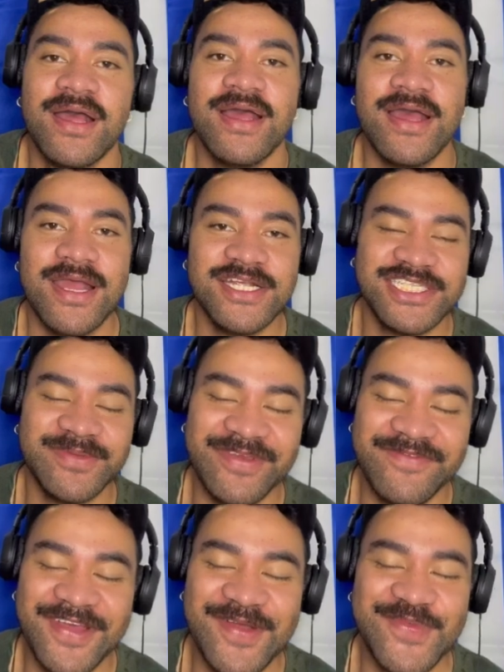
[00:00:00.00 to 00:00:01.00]
HDB
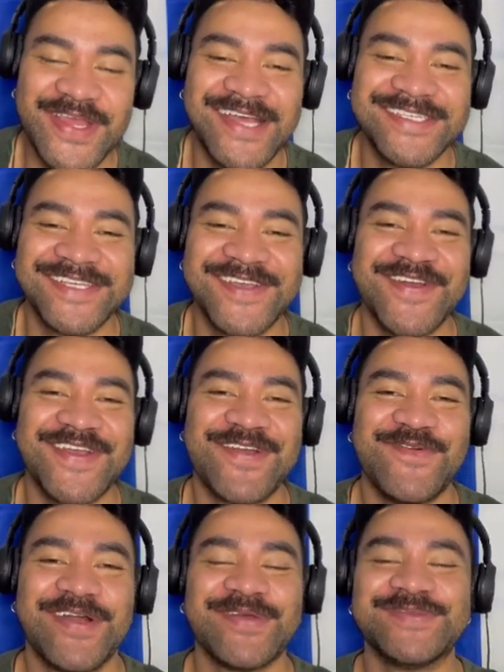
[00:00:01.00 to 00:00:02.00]
family, how's it going?
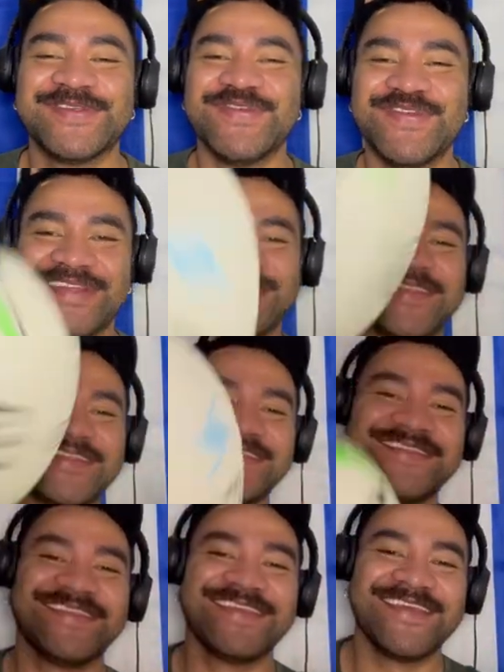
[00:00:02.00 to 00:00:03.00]
Welcome to
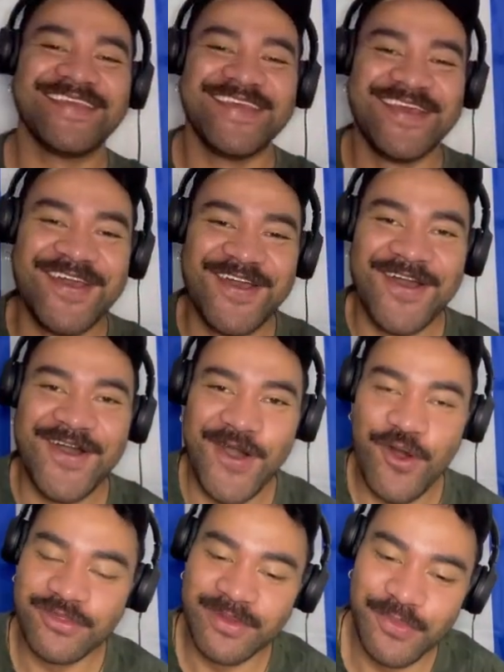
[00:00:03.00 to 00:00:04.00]

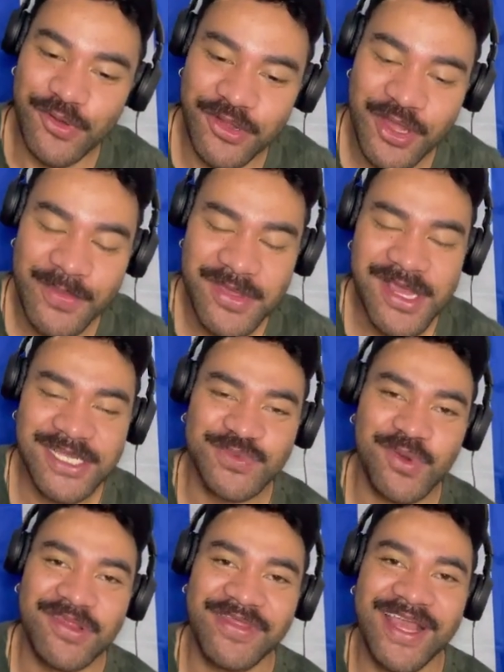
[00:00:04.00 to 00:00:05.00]
Hold the Ball. Hope you guys
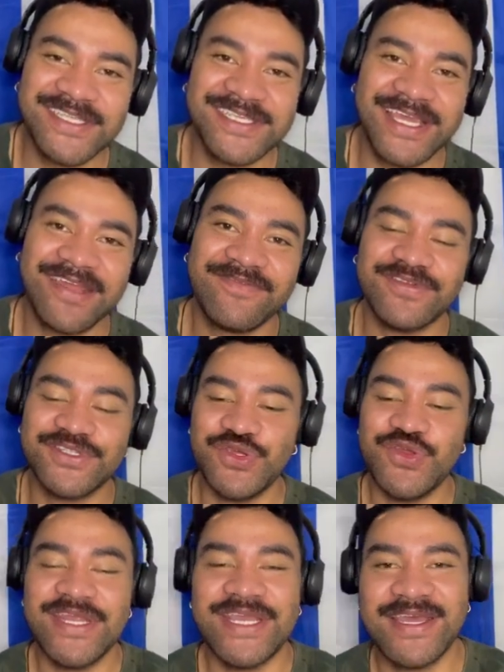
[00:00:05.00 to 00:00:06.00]
well. Thanks again for
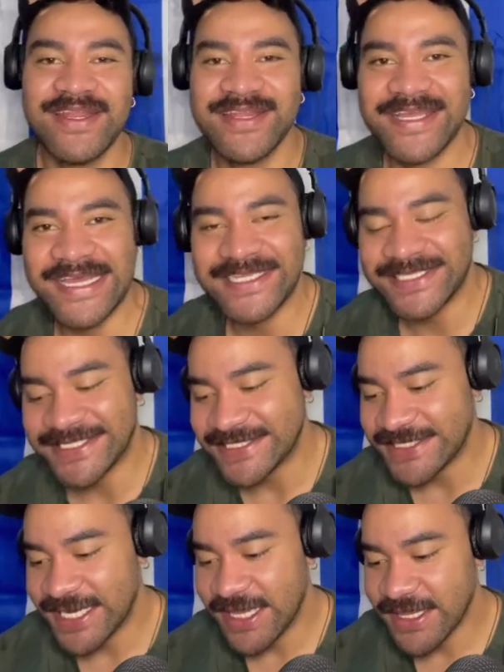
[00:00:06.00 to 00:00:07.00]
tuning in. Yes, this
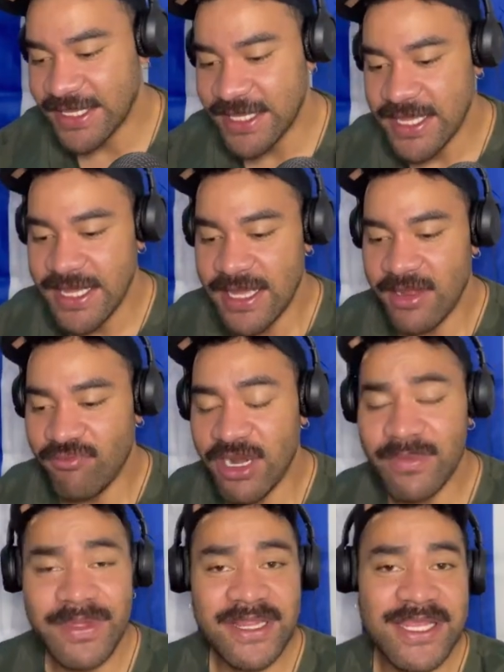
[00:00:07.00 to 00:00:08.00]
is another
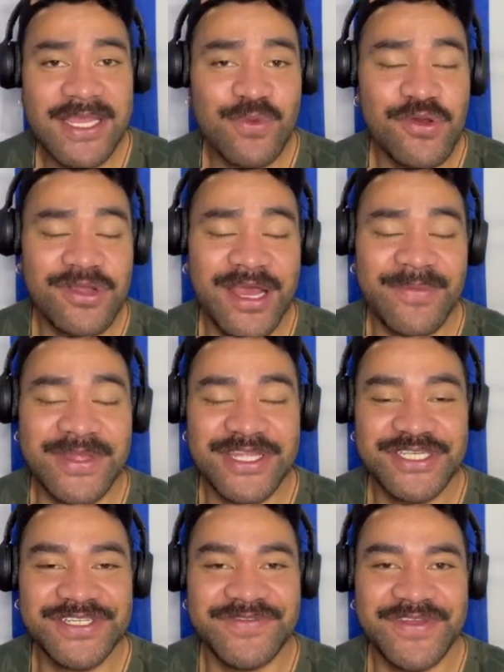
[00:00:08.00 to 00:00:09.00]
Rugby League World Cup
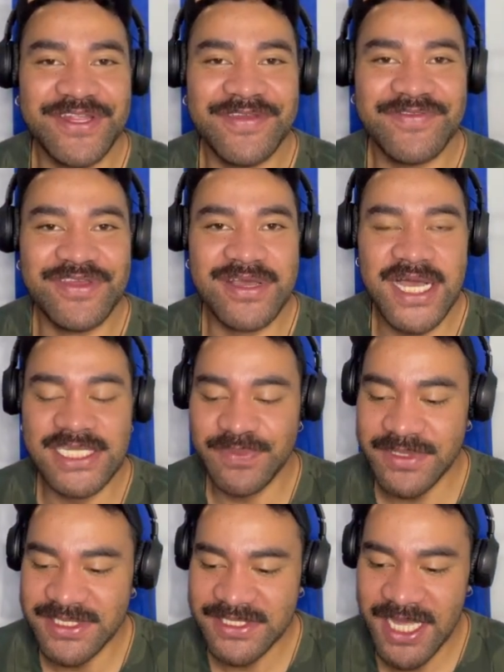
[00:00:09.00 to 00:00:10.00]
edition video for you guys,
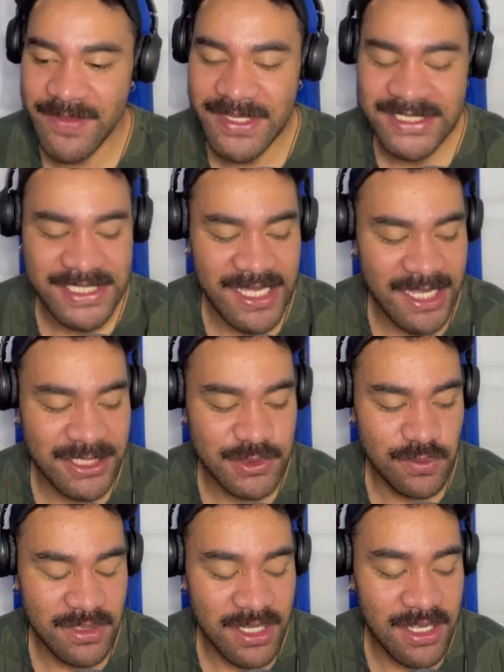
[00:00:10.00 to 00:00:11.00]
but this time it's the
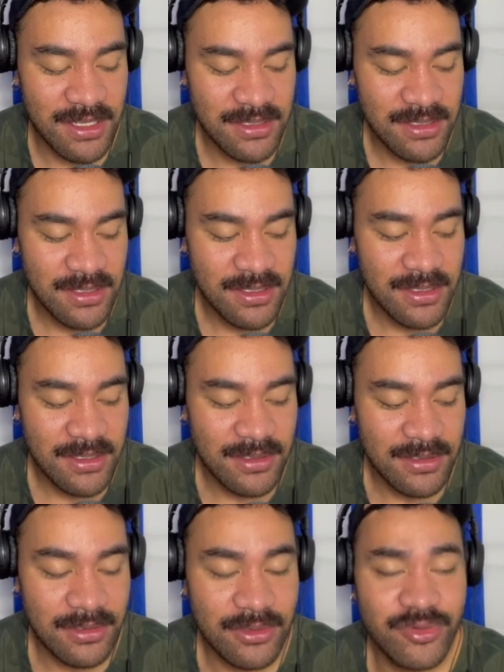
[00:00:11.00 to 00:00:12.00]
actual
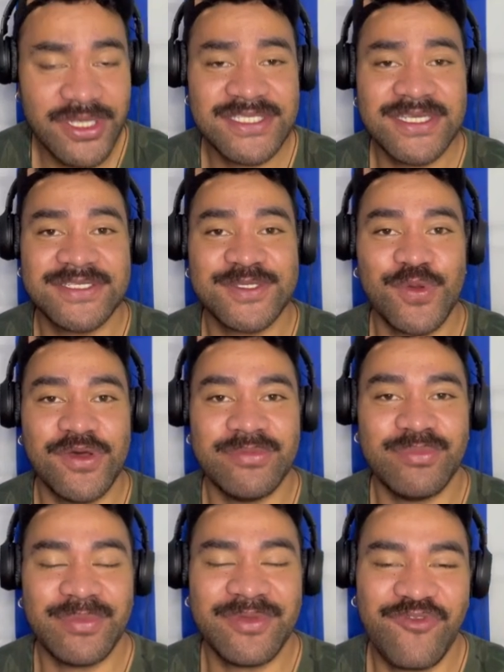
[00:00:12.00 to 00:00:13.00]
Greece squad.
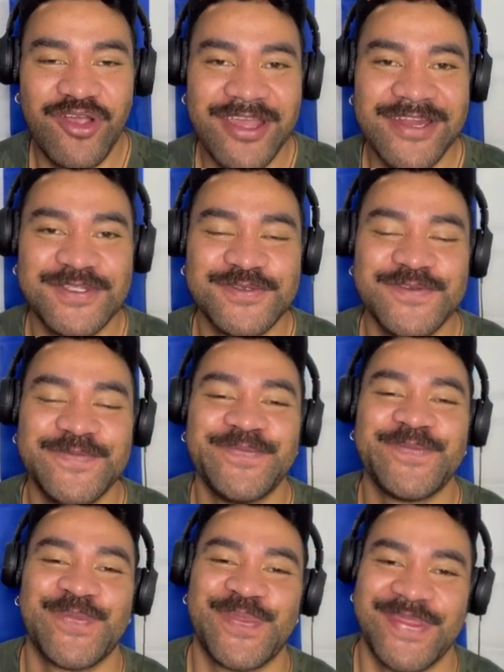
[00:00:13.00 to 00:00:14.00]
But before I get into it,
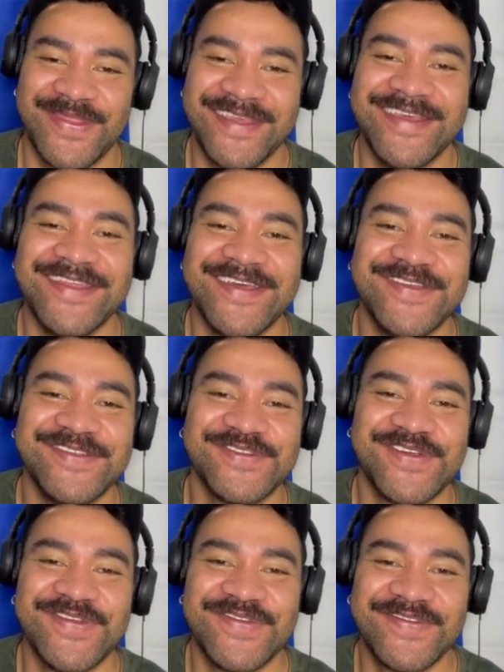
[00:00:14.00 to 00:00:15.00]
hit that intro.